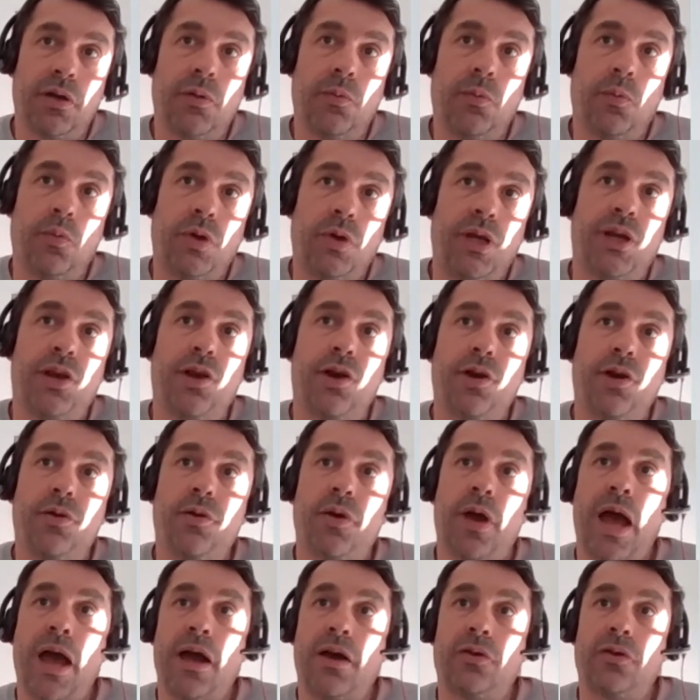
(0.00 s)
We know
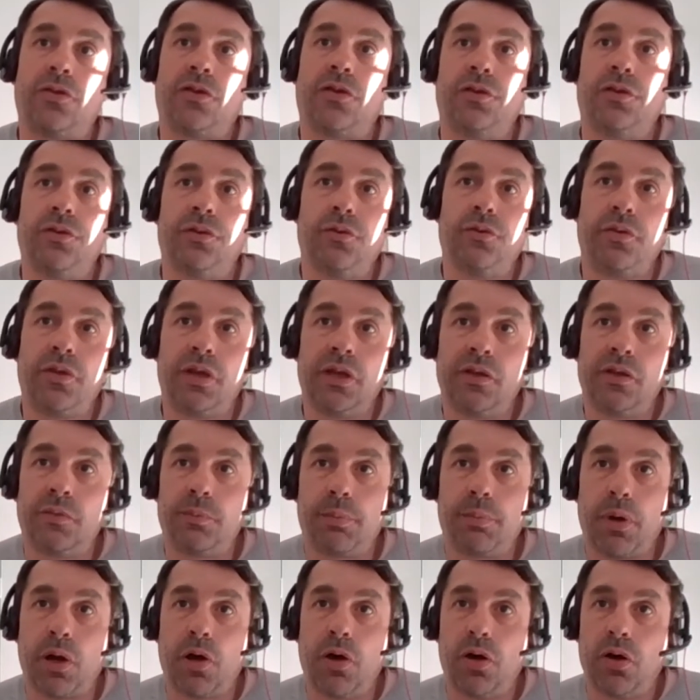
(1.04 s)
how to do these
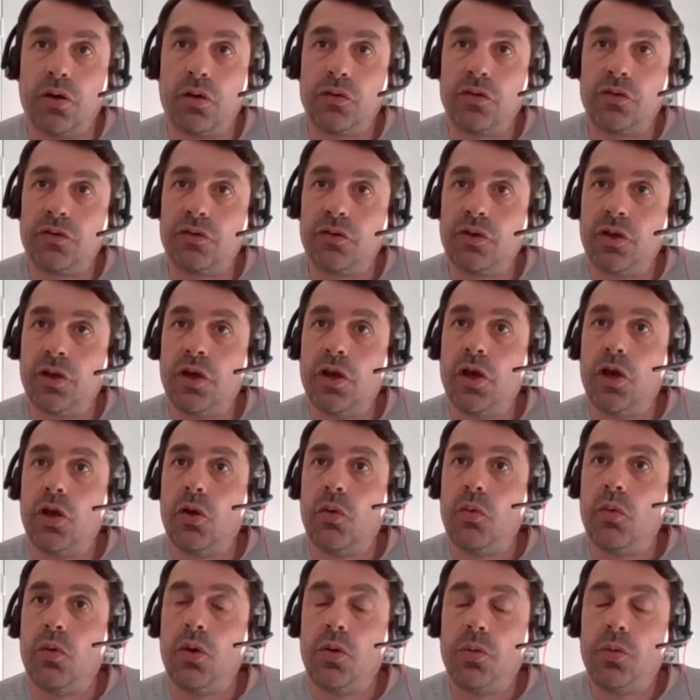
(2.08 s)
blocks.
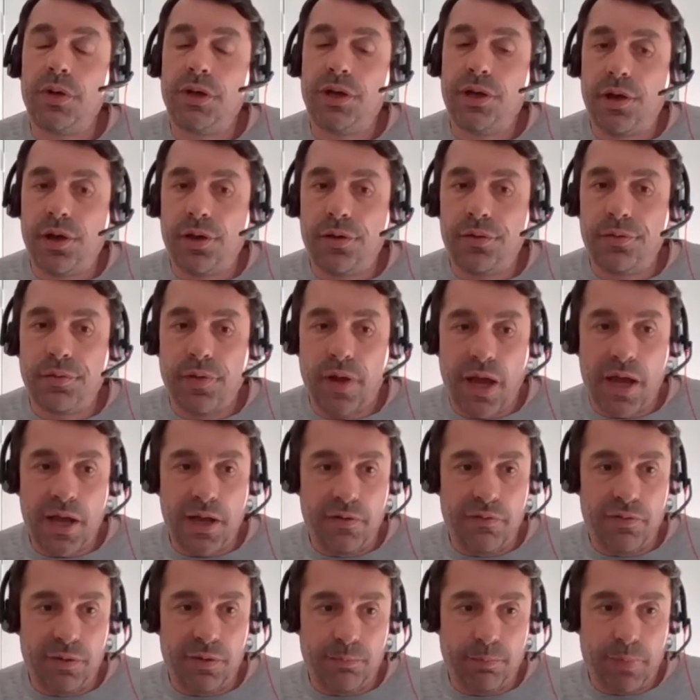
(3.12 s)
What we don't have
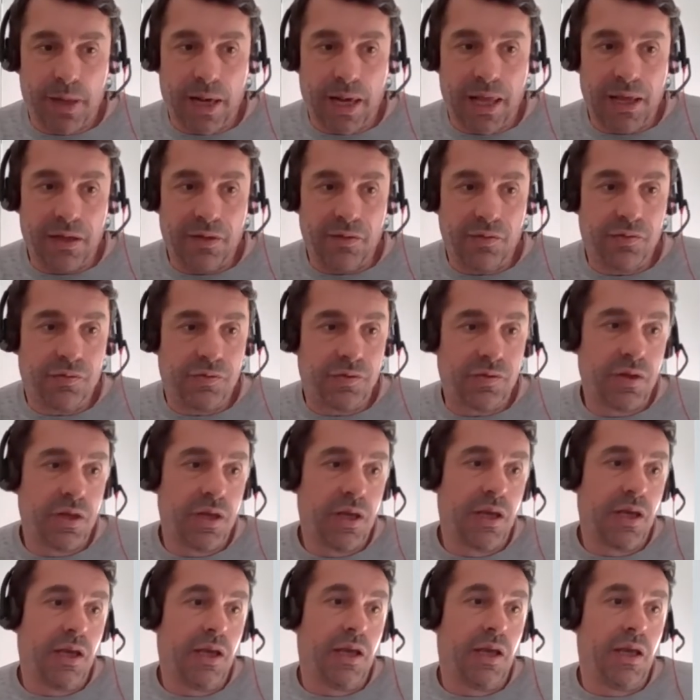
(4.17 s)
in place
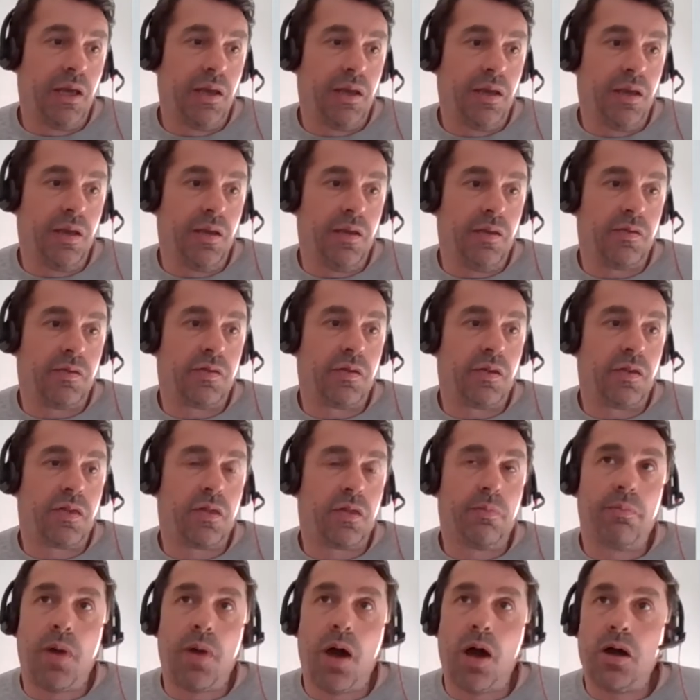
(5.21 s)
is the
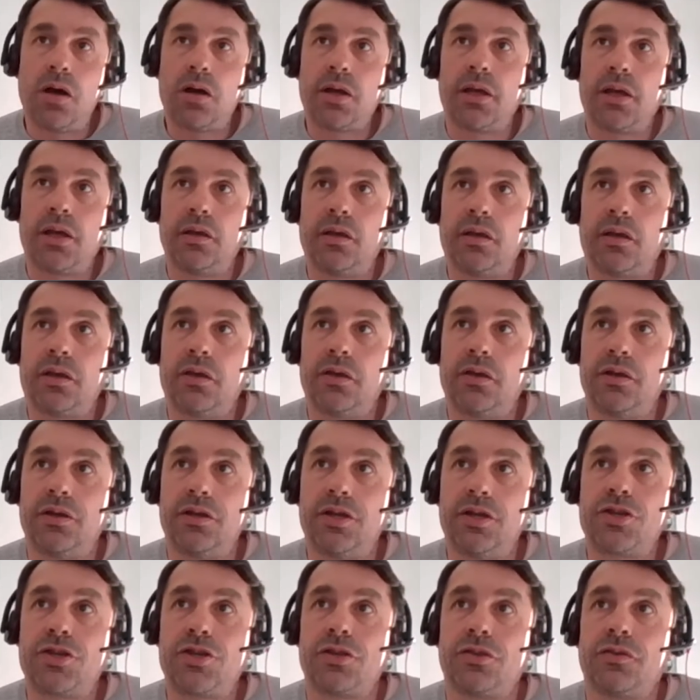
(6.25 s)
market
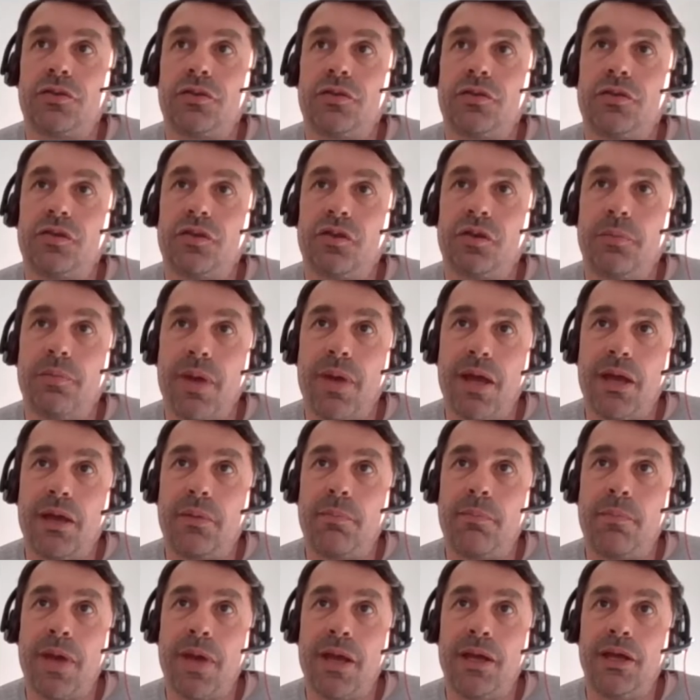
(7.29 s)
conditions to make
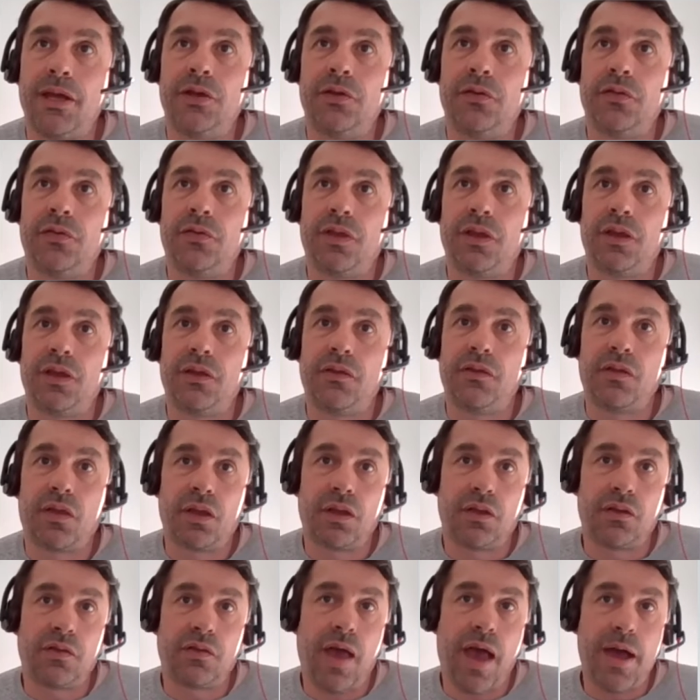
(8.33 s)
many of these
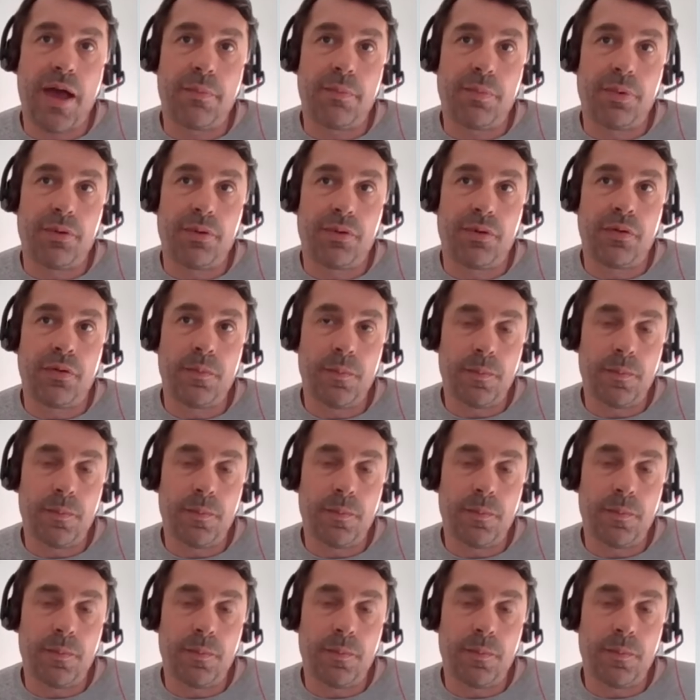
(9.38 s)
things happen.